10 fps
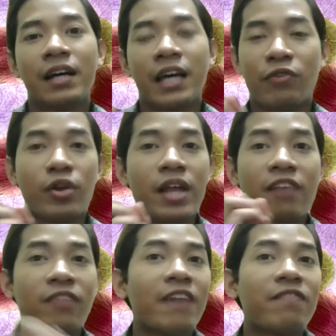If you only
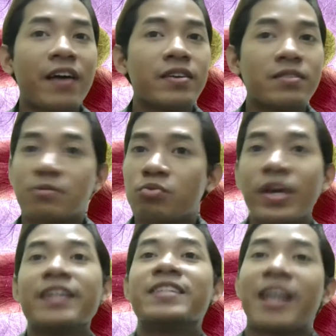have 5 virus, we
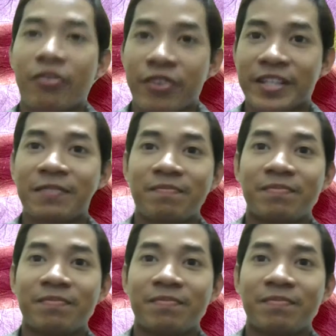can detect already.